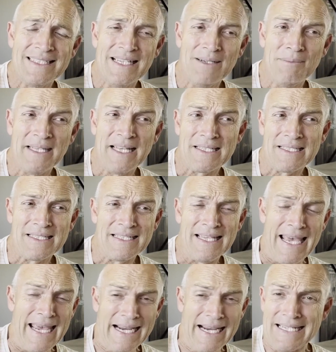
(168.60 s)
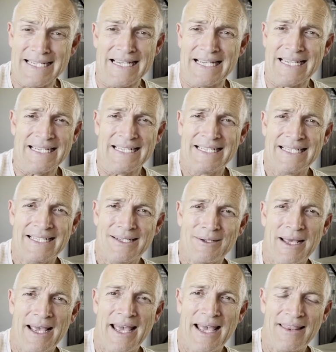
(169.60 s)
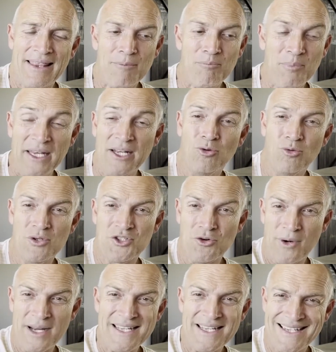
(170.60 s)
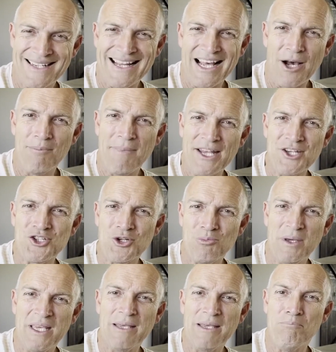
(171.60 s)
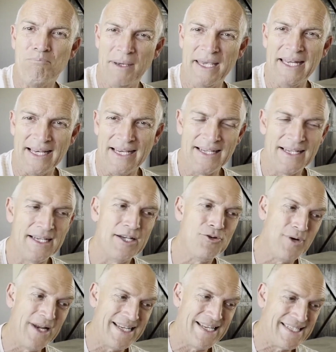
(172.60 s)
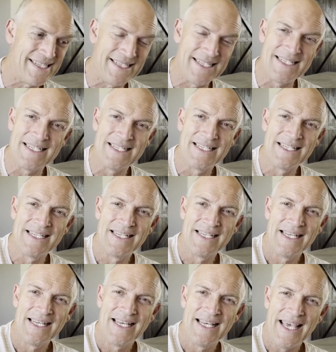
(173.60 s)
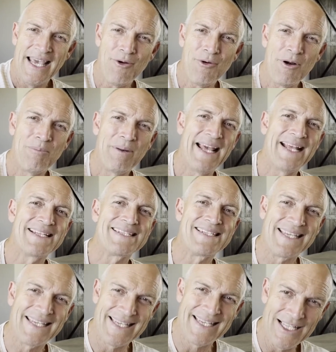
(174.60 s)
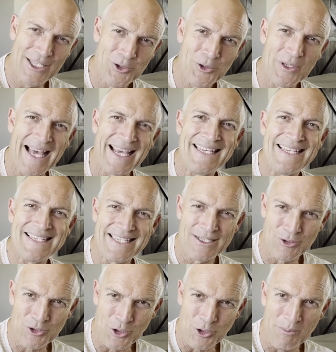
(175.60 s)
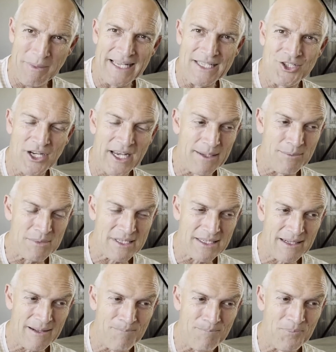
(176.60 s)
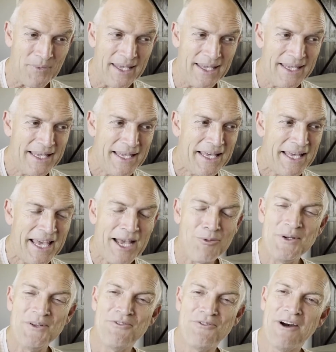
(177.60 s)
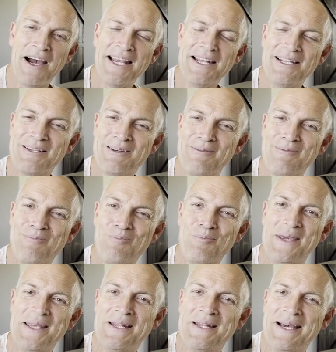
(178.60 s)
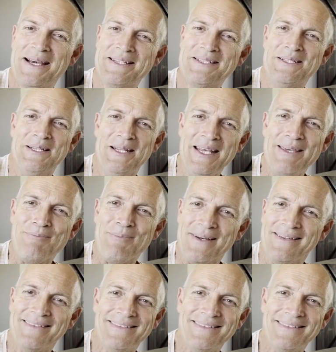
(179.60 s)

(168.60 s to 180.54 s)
I mean, that hectic. And then Peter was arrested. Now, imagine being Peter arrested. Herod plans to kill you like he's killed your mate James. And we find Peter asleep.